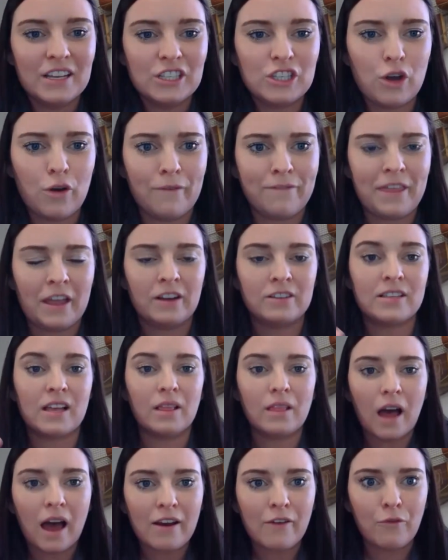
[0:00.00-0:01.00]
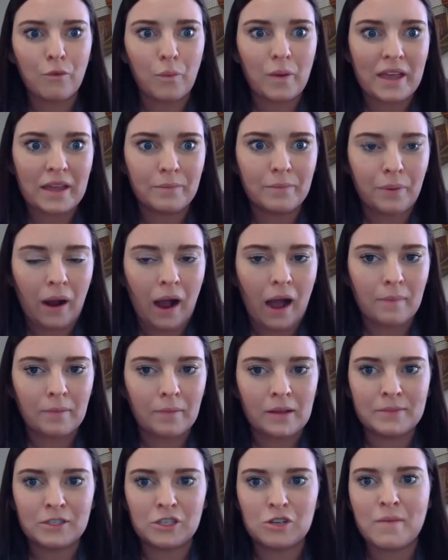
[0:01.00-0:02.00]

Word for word: So if there's a lot of weed problems,